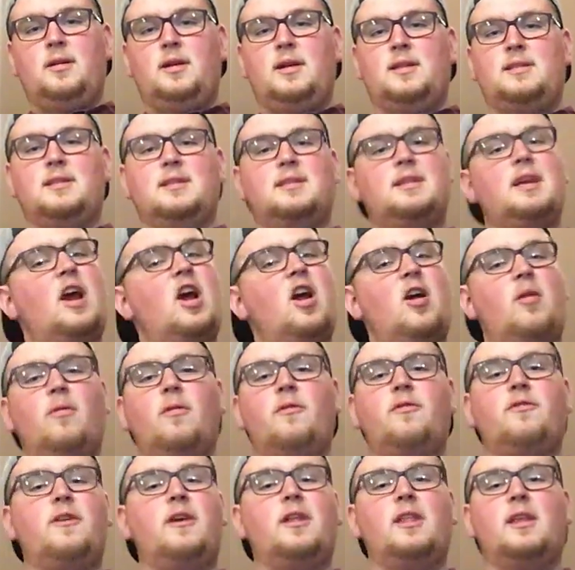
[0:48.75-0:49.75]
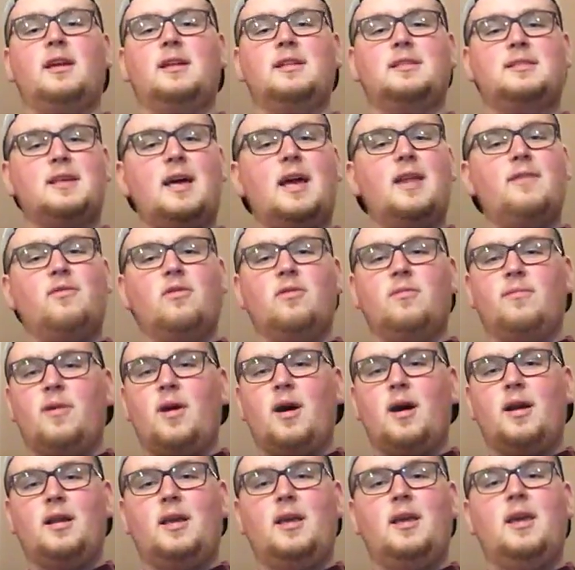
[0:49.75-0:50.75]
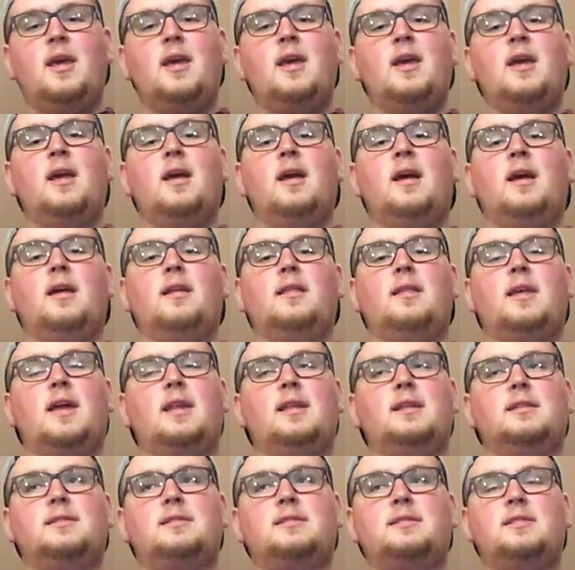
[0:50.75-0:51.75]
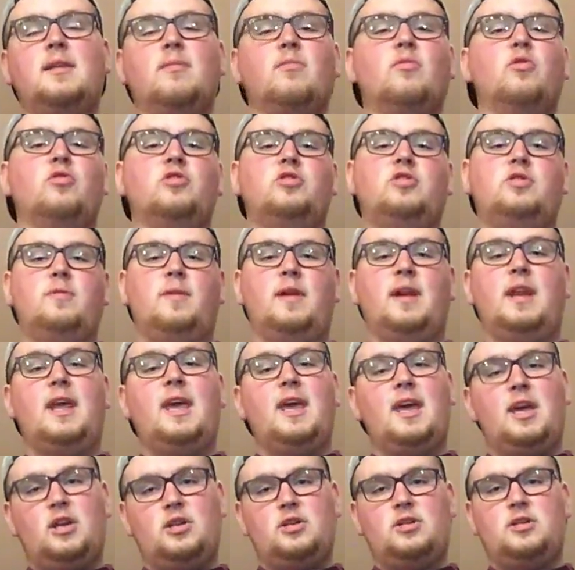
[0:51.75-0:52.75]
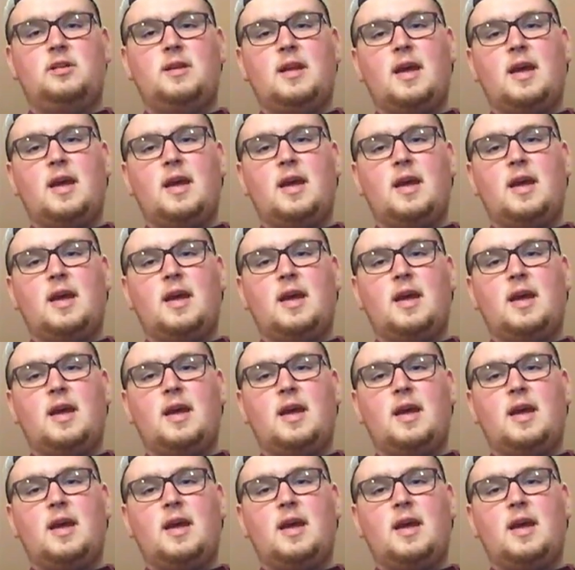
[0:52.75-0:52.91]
It's a terrible feeling inside of your body that is similar to an itch.